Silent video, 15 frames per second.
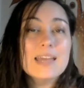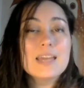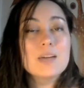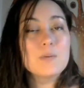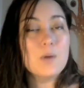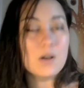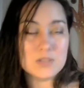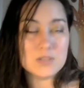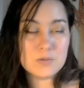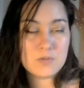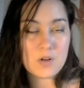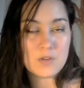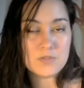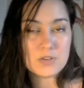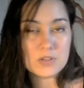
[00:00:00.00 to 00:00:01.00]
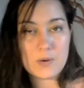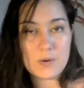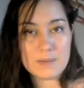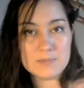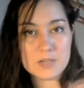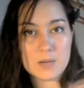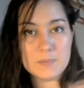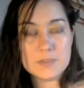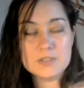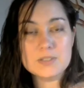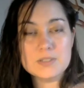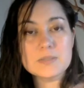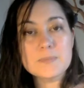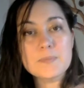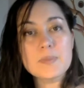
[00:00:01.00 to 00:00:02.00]
It will also involve your lower
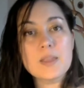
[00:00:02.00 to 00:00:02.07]
abdominals.